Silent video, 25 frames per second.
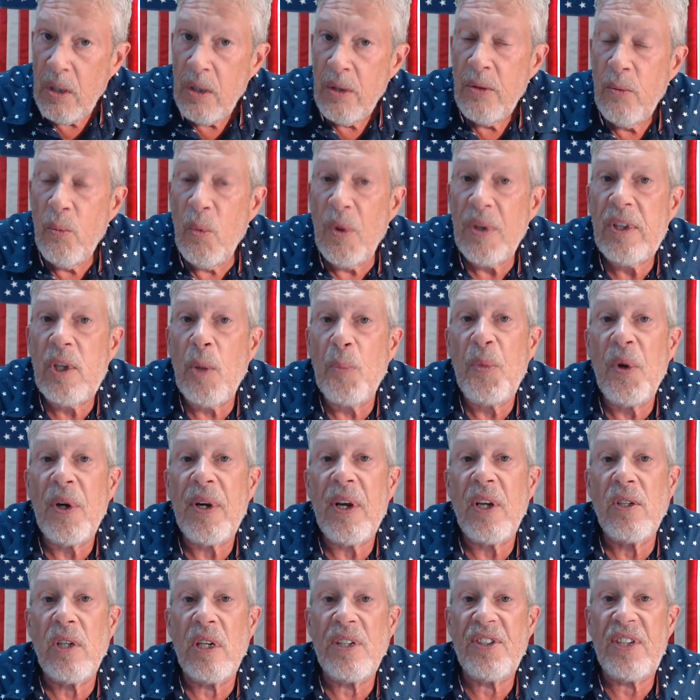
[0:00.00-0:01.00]
What the book
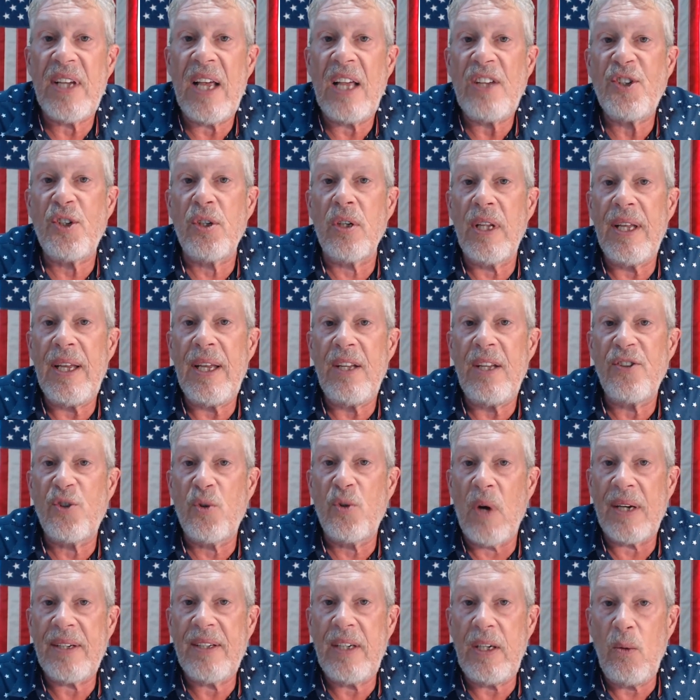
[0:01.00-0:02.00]
is essentially
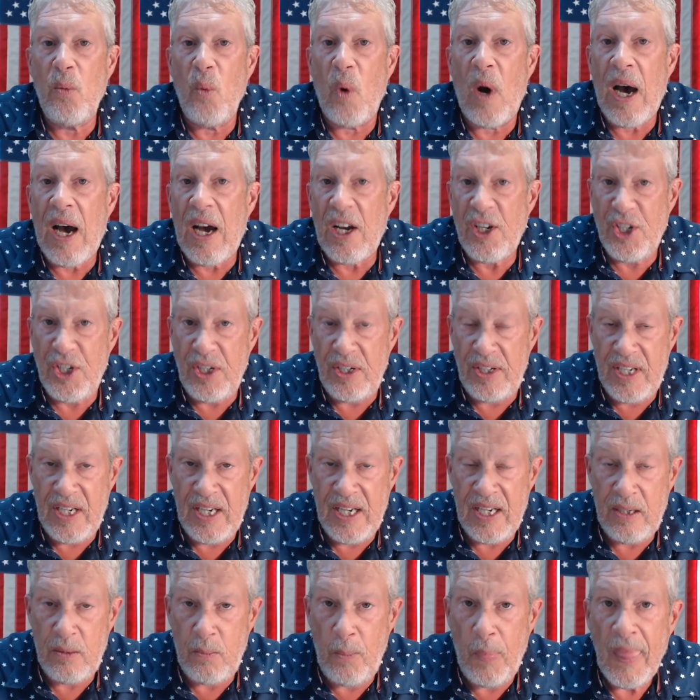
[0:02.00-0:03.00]
instructing
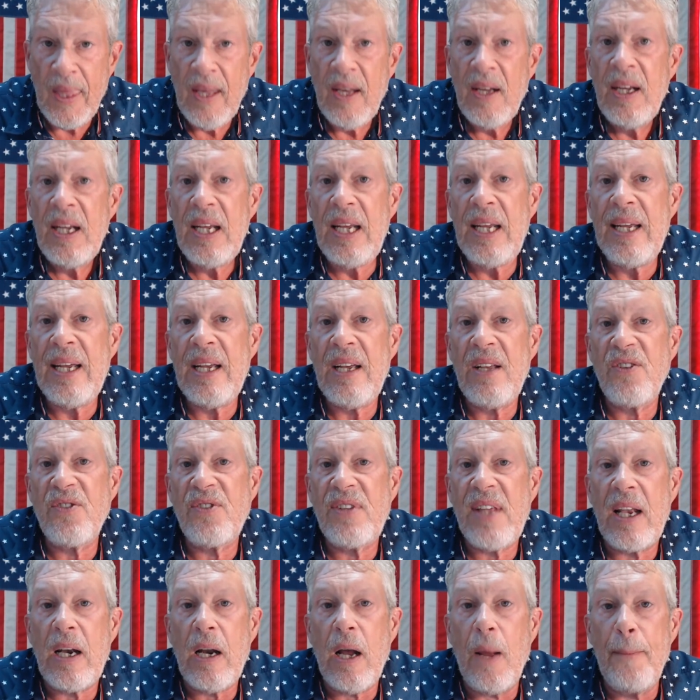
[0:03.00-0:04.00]
Washington is
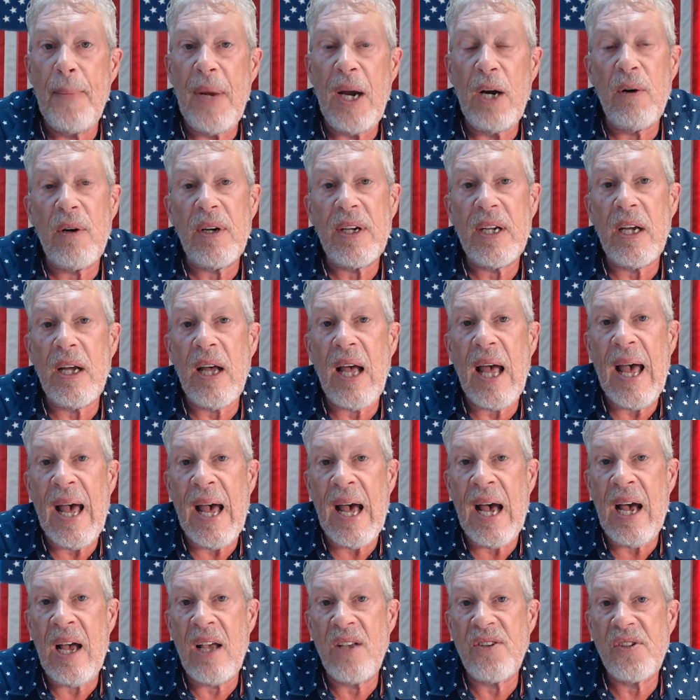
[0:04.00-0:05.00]
that America
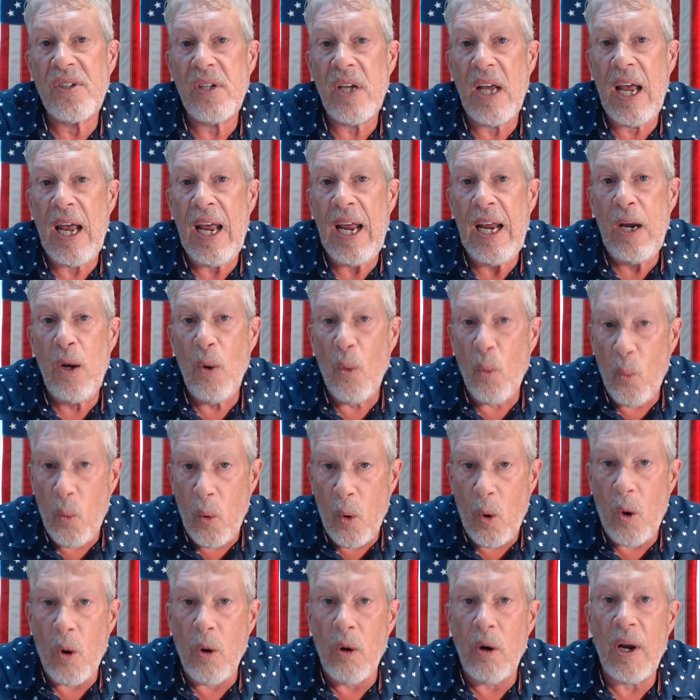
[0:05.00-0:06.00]
has a
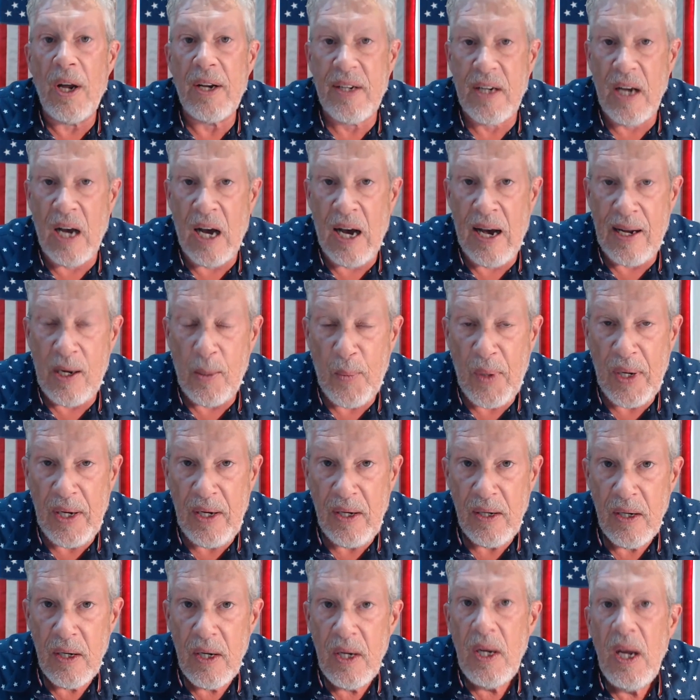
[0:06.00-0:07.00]
war economy.
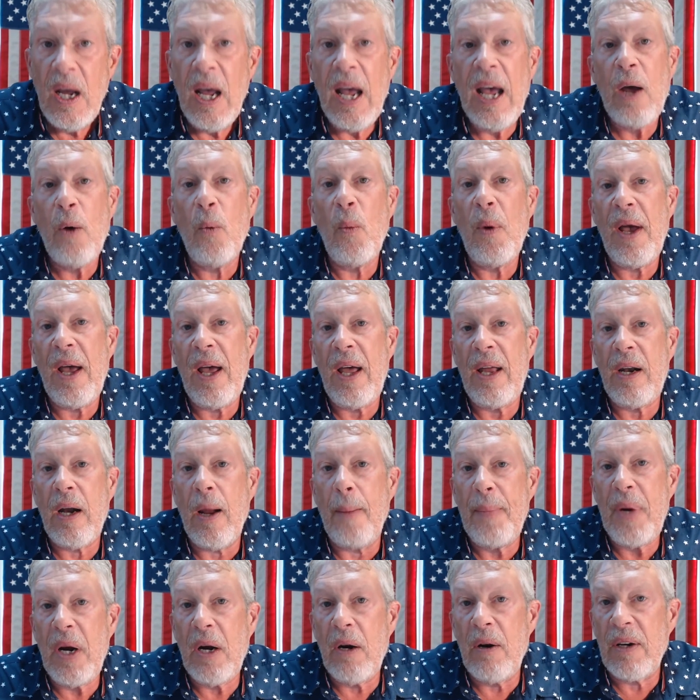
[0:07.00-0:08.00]
And when
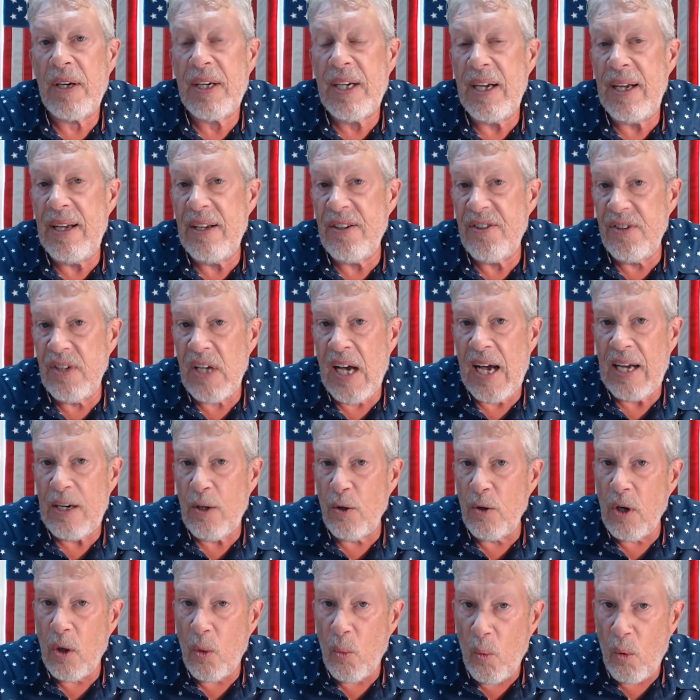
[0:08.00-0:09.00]
America is not on
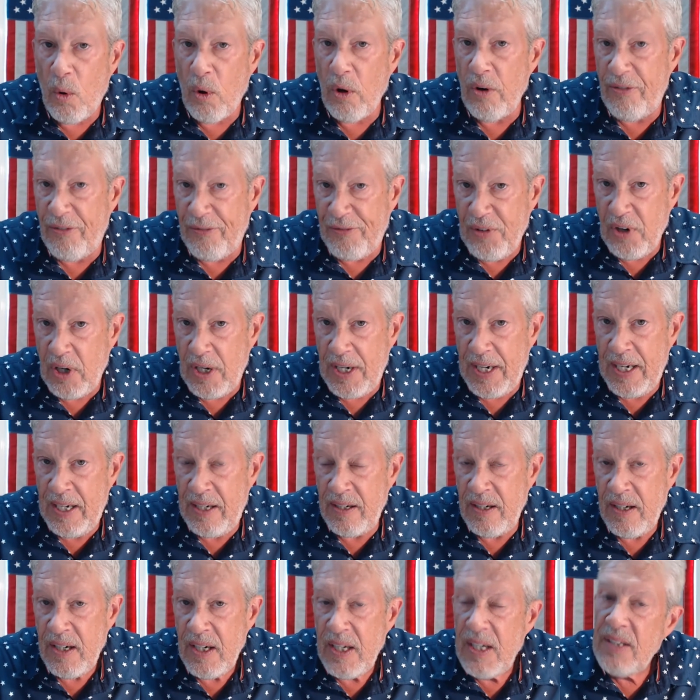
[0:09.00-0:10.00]
a war
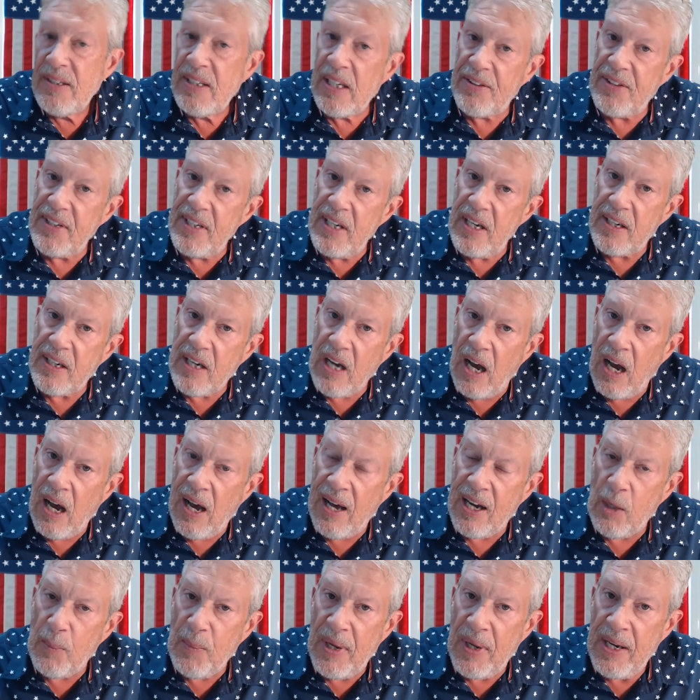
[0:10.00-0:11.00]
footing, that the
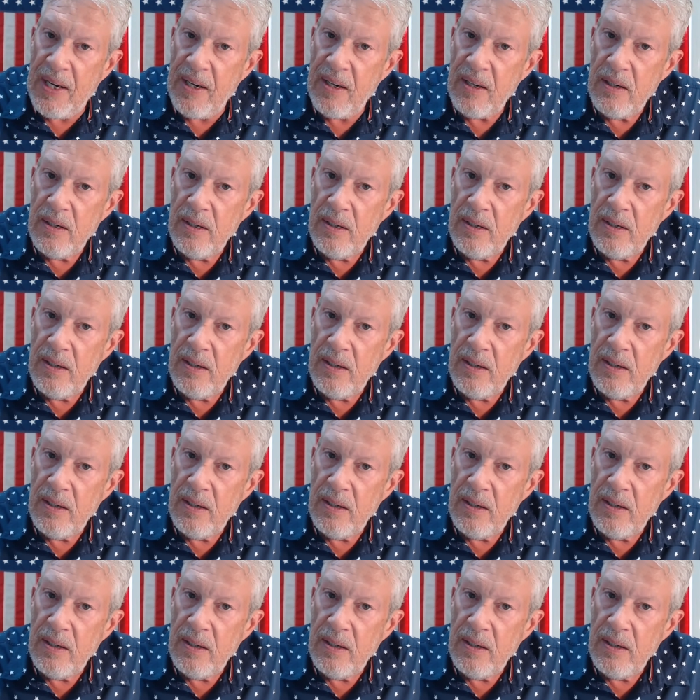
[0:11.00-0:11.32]
economy